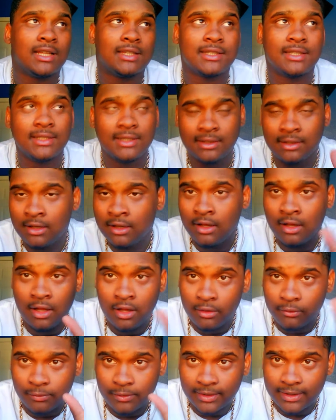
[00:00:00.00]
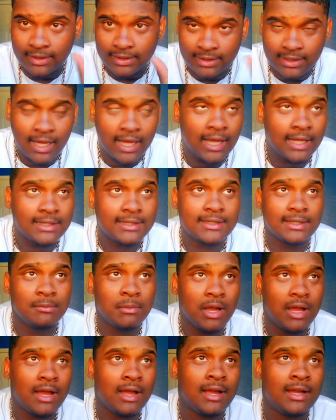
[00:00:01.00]
I see freaking dots
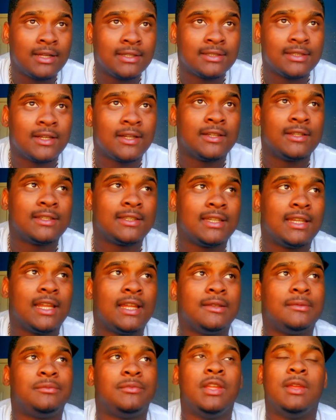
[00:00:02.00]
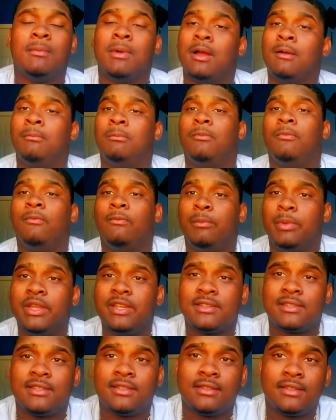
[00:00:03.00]
in my eyes and all this and that. And my
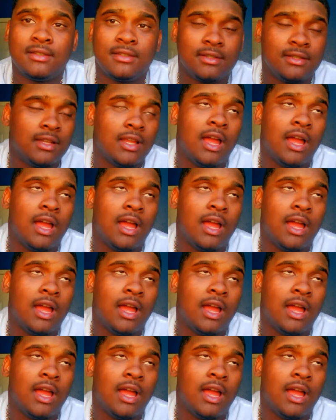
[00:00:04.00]
vision,